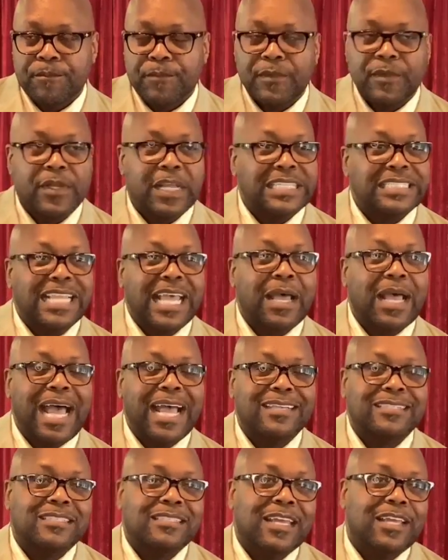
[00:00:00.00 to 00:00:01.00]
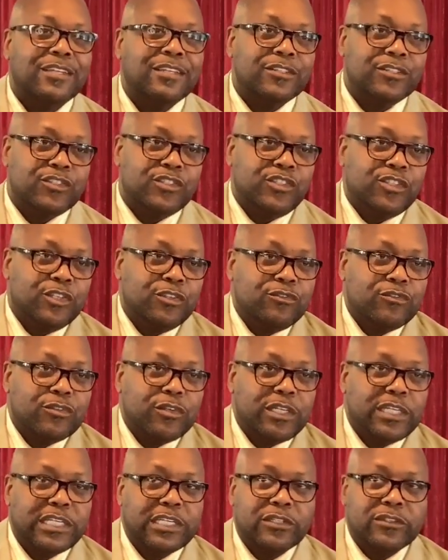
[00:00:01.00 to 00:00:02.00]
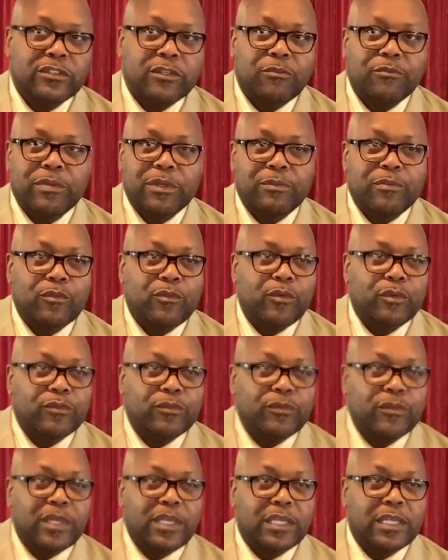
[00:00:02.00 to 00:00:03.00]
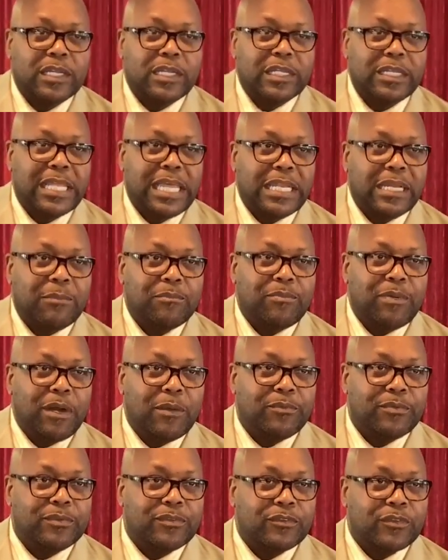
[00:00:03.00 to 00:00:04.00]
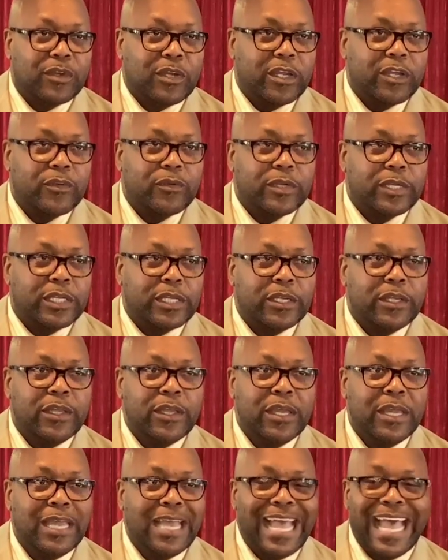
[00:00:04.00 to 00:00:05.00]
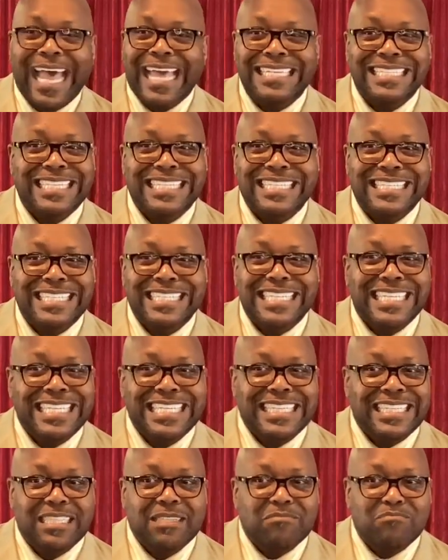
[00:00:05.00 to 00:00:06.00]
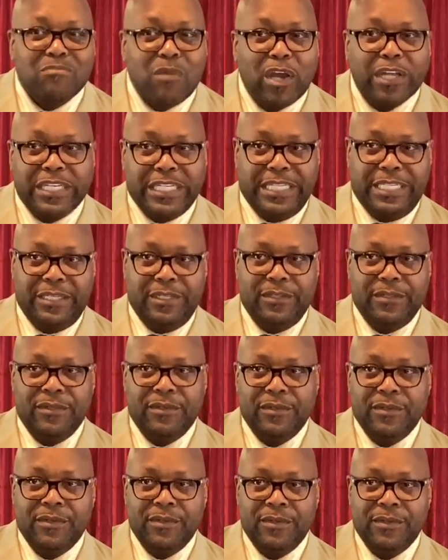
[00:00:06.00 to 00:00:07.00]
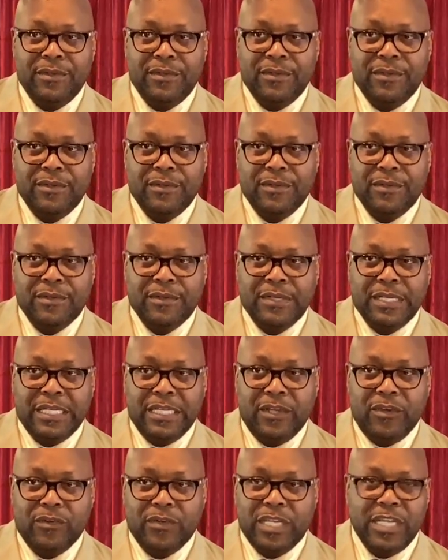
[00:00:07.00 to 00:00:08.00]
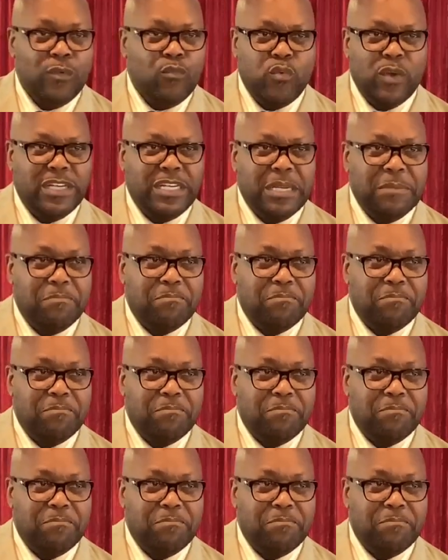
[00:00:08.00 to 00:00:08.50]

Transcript: Because I, I say this gingerly because some people will think it that I'm pompous or arrogant. I didn't need the money. Hello? It wasn't